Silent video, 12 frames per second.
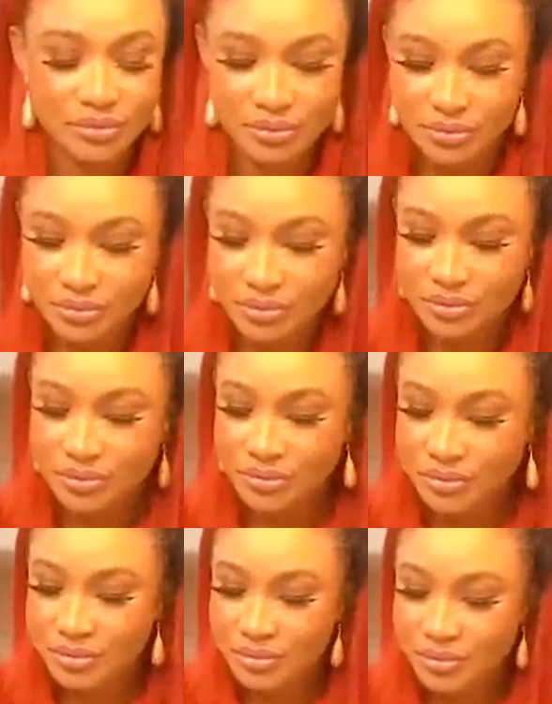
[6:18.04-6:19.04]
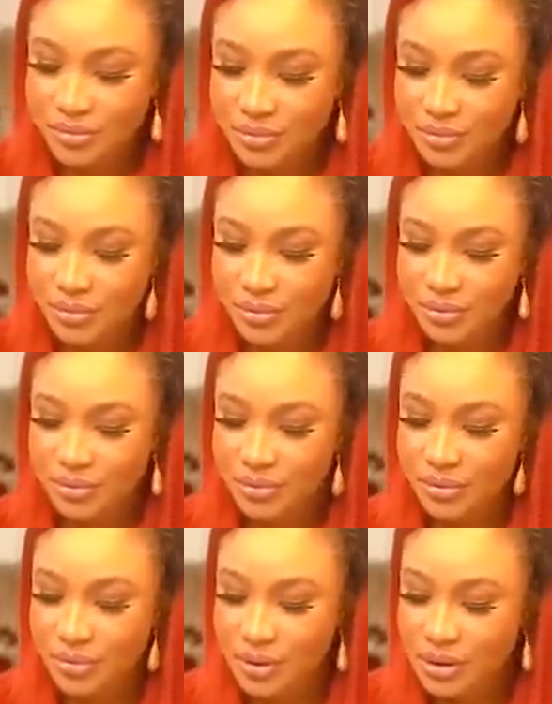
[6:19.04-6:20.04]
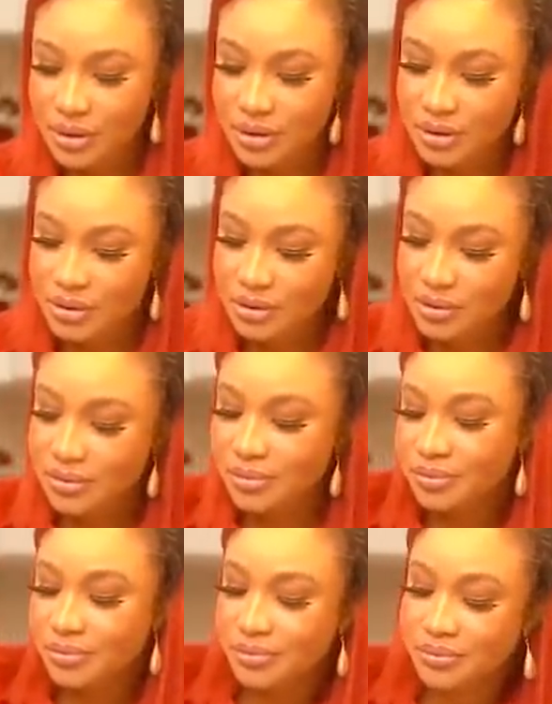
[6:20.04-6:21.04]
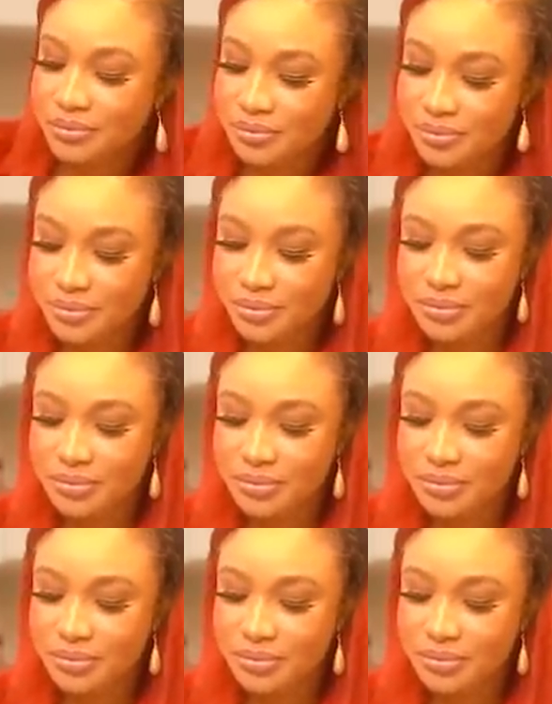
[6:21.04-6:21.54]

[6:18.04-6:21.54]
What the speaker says: The person shown says nothing.